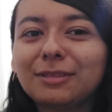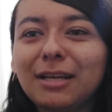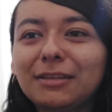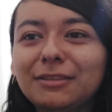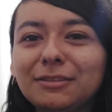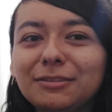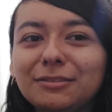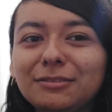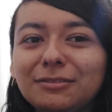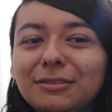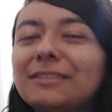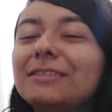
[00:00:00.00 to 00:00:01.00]
I
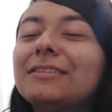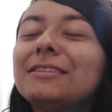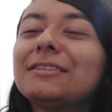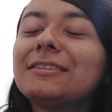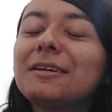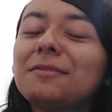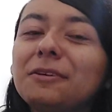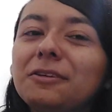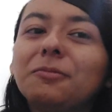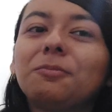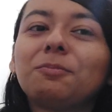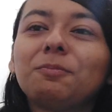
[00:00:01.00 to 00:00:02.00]
should. He's he's a
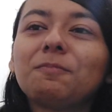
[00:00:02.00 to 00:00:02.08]
very